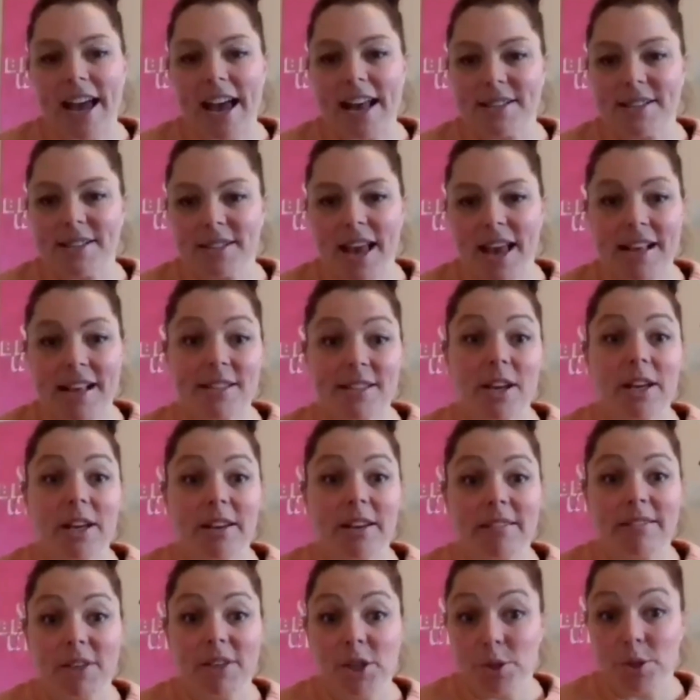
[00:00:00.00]
as I
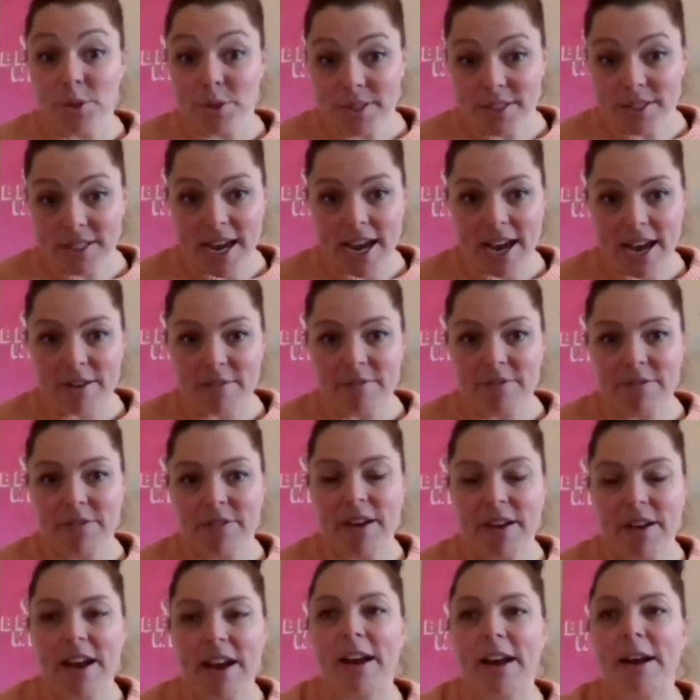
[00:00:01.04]
used to have,
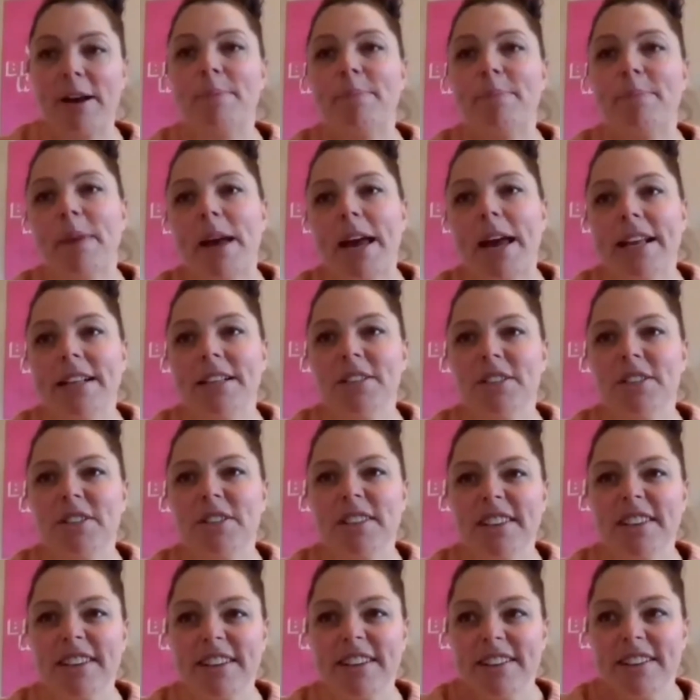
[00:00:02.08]
and
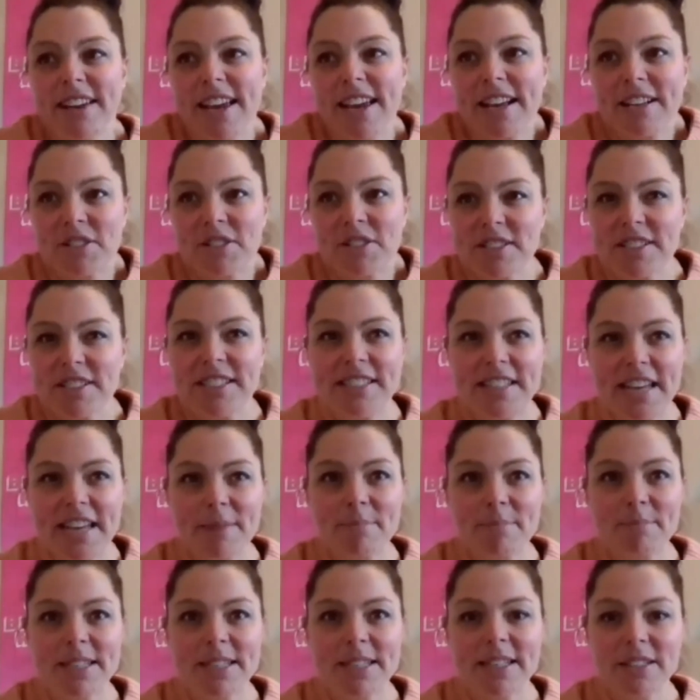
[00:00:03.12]
yeah, just
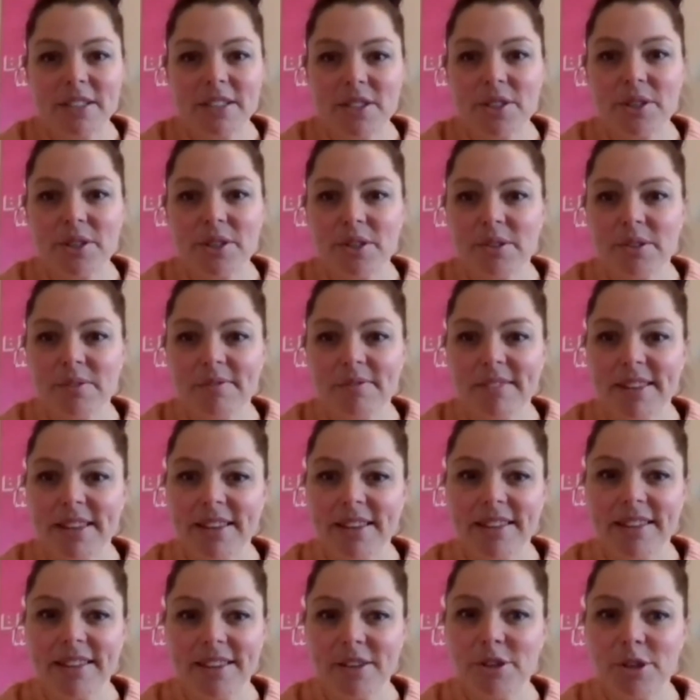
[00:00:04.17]
adapting to
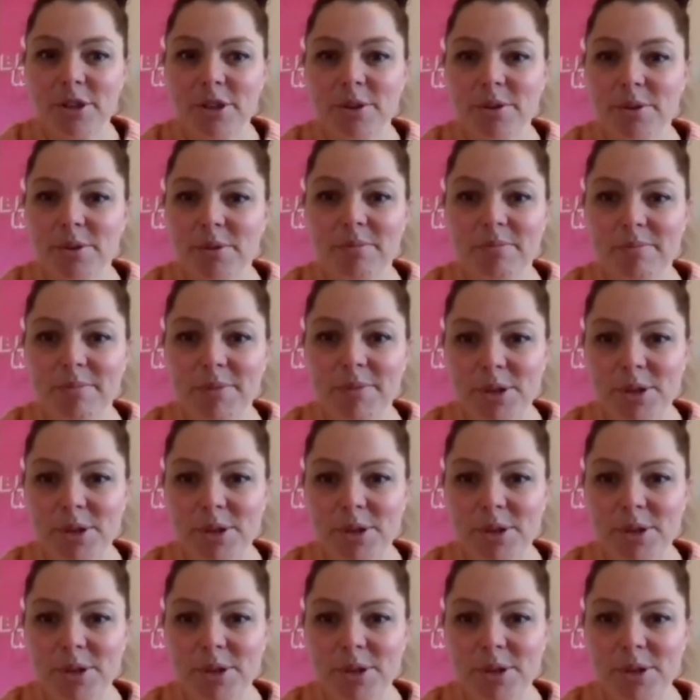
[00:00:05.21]
the new.